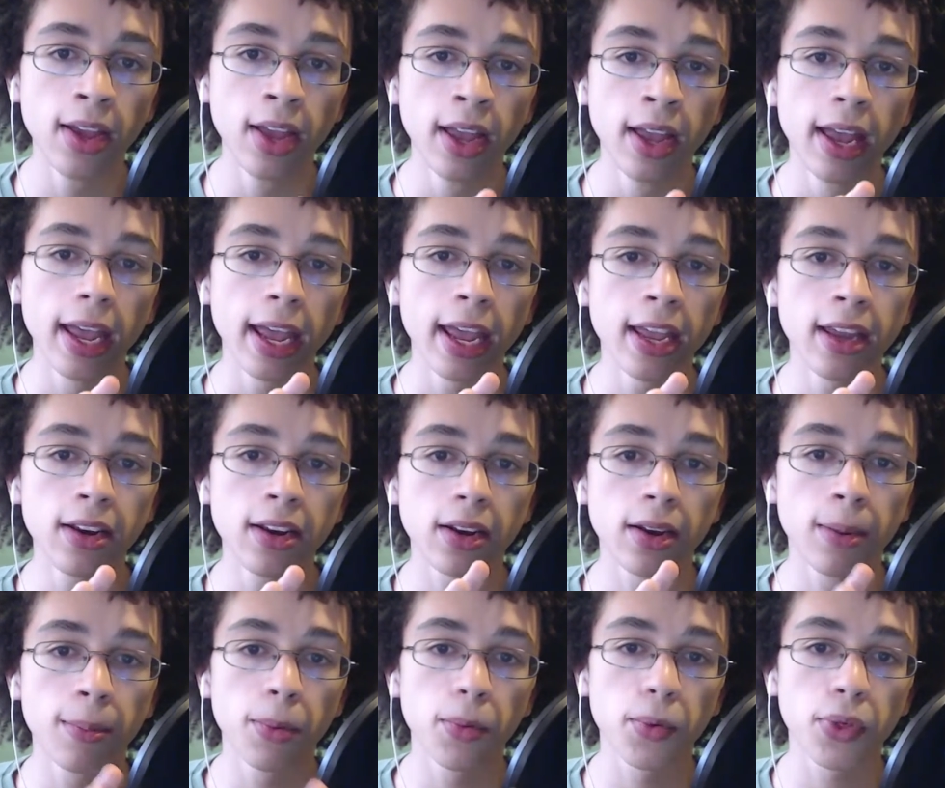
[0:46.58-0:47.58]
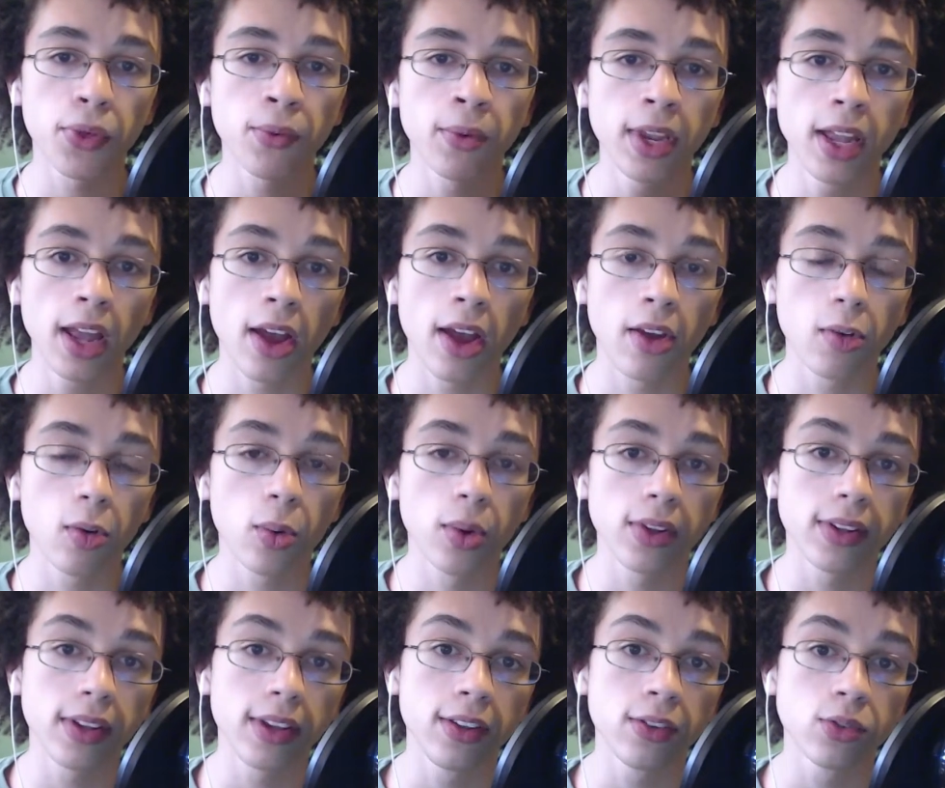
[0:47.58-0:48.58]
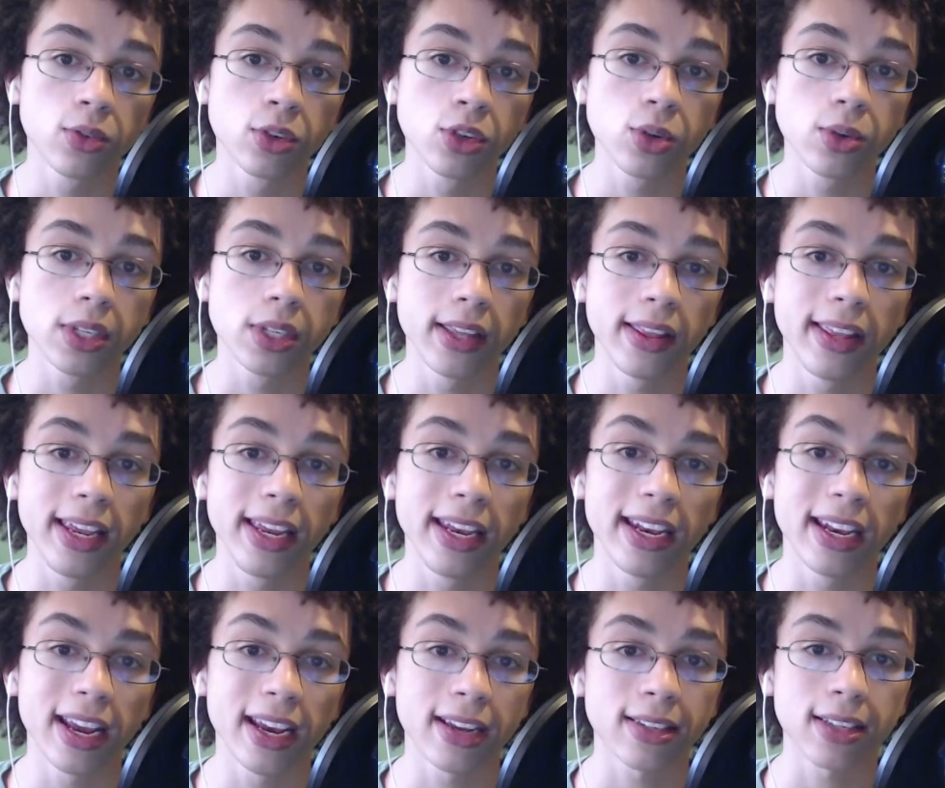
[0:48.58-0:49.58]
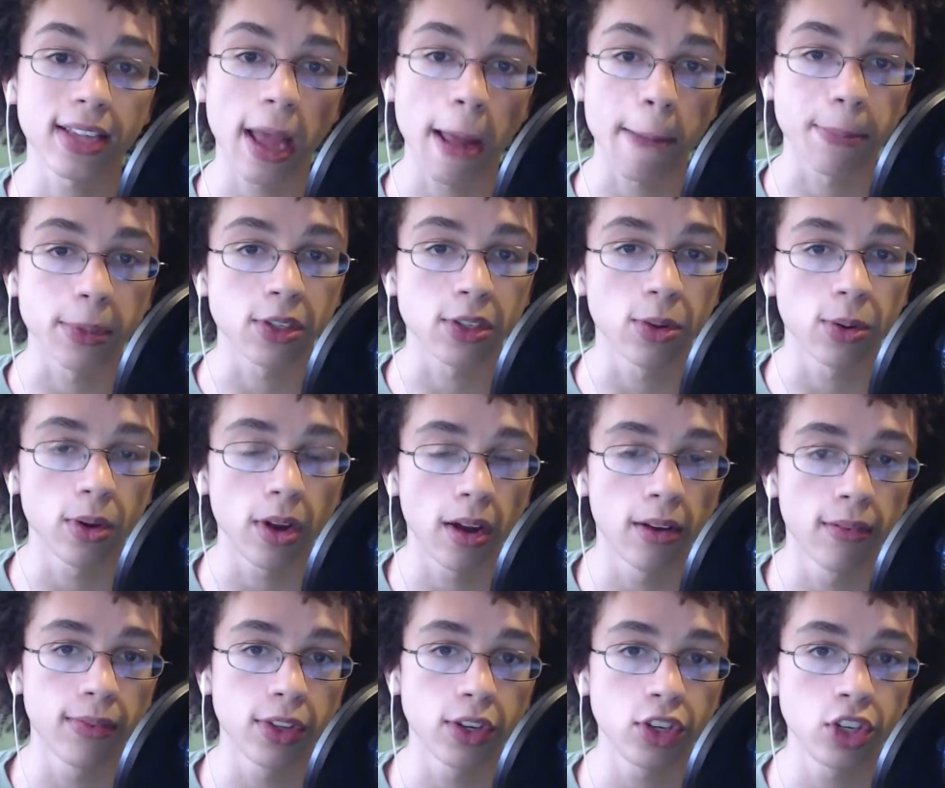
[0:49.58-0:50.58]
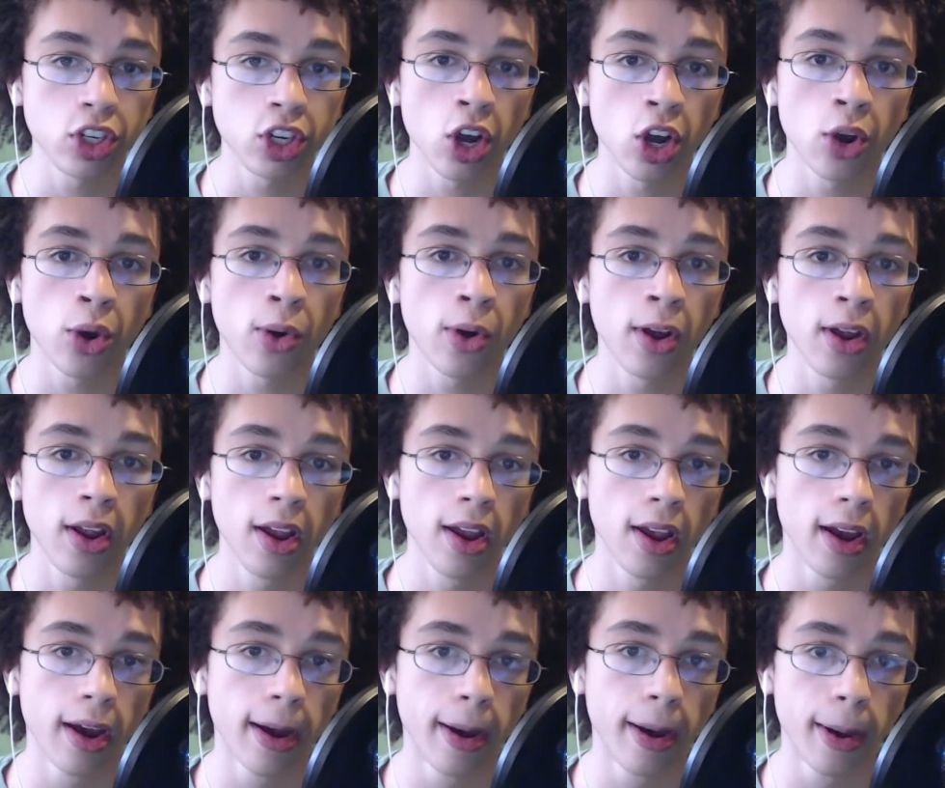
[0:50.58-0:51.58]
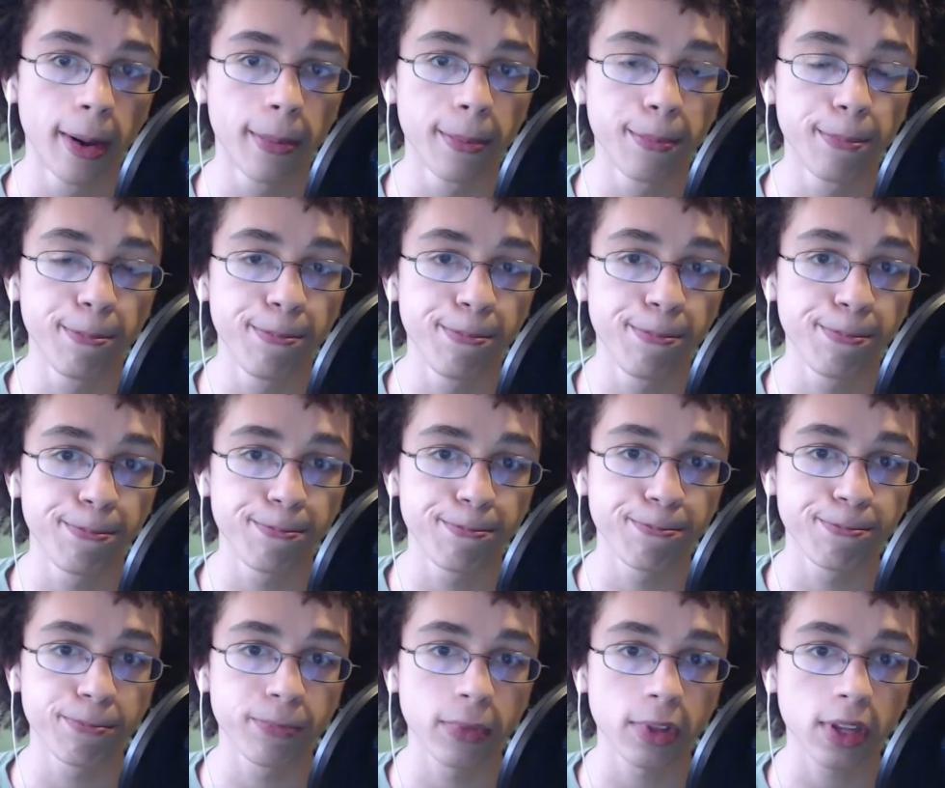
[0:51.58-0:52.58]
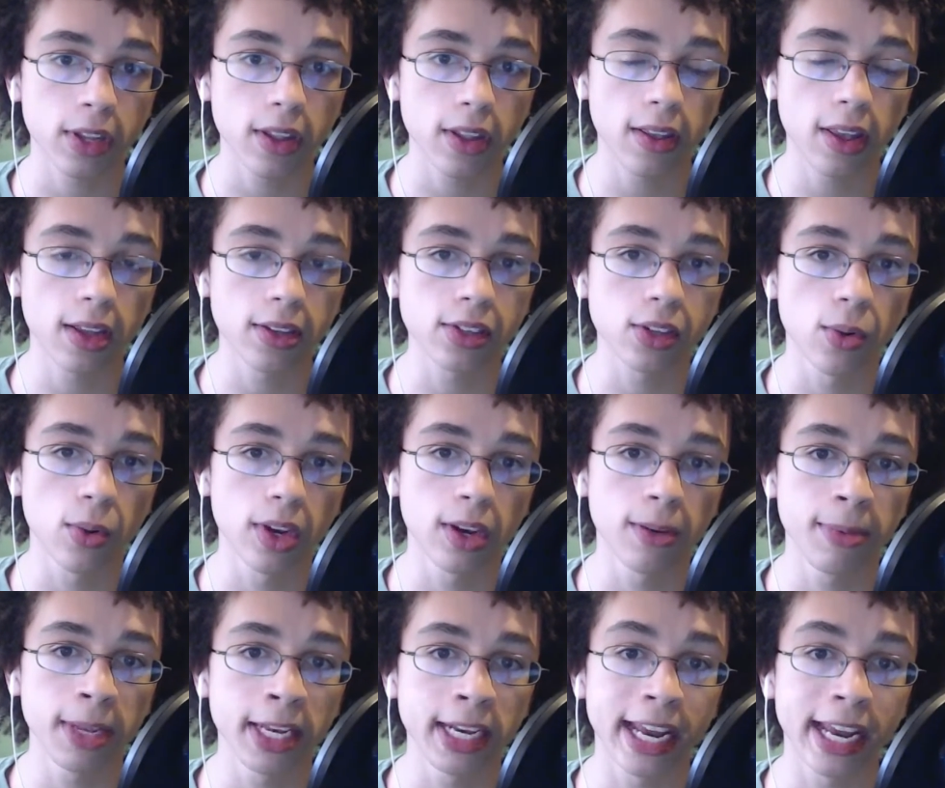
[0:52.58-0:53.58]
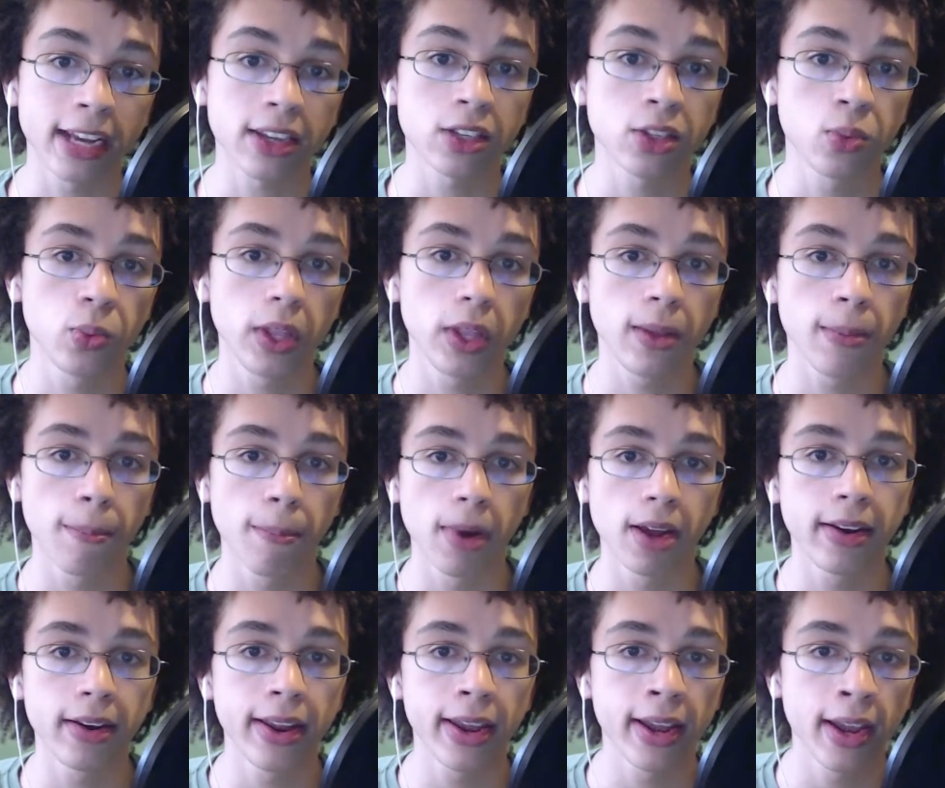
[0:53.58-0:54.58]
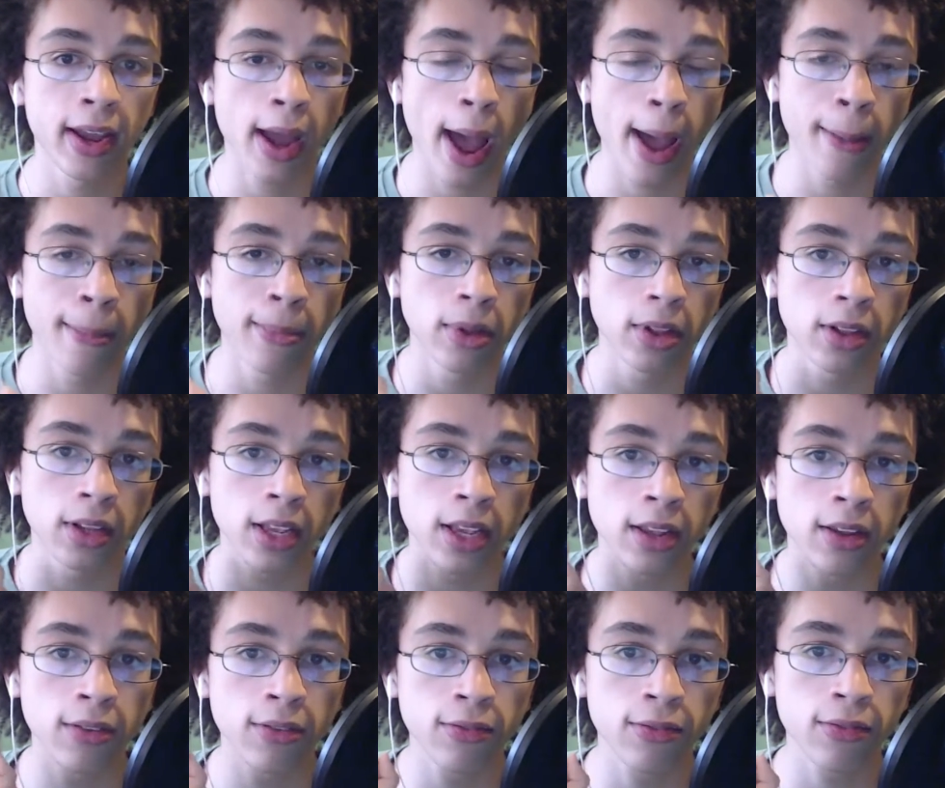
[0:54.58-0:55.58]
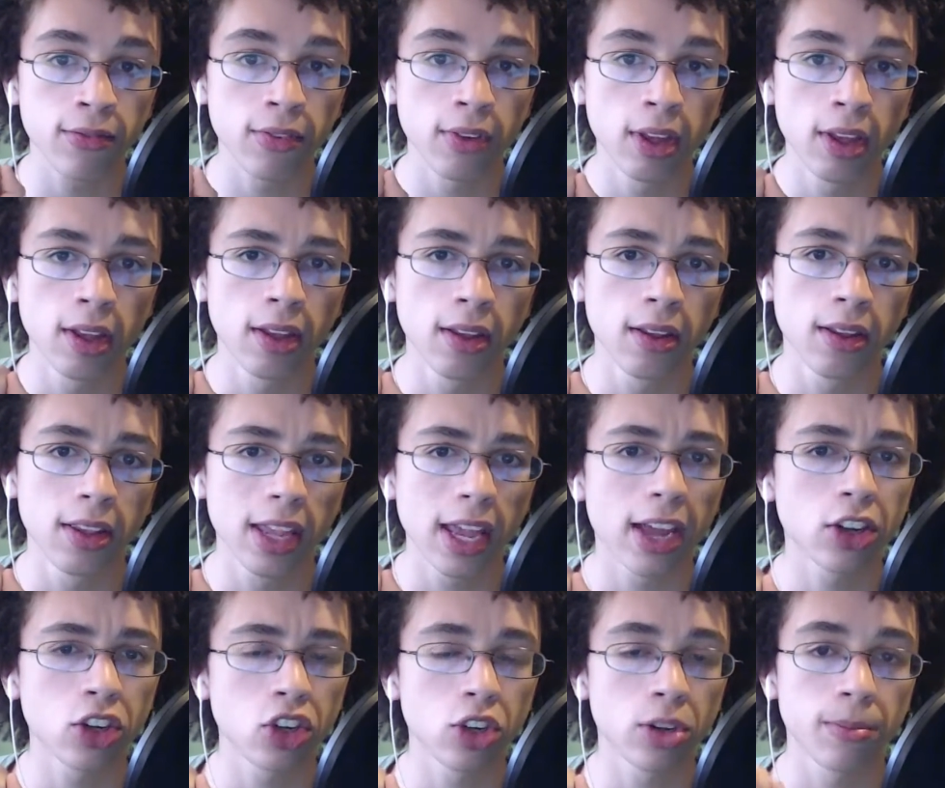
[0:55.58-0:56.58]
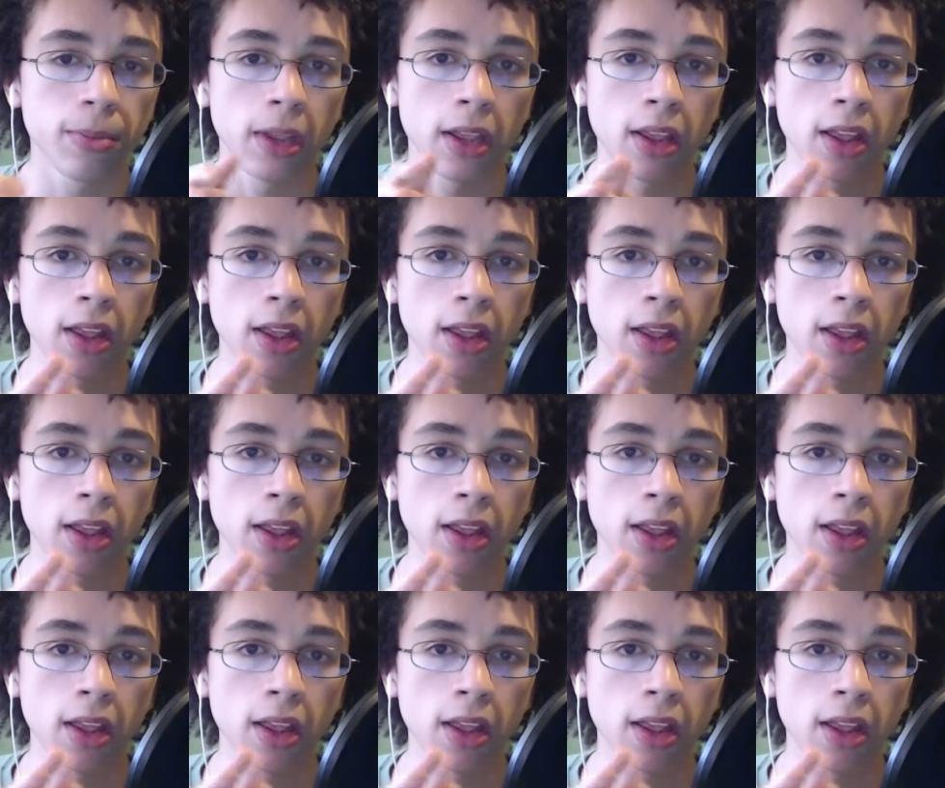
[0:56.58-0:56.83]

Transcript: And number 3, I'm going to introduce the next episode of the show. That's going to be next week, Monday, I believe. Yeah, it should be.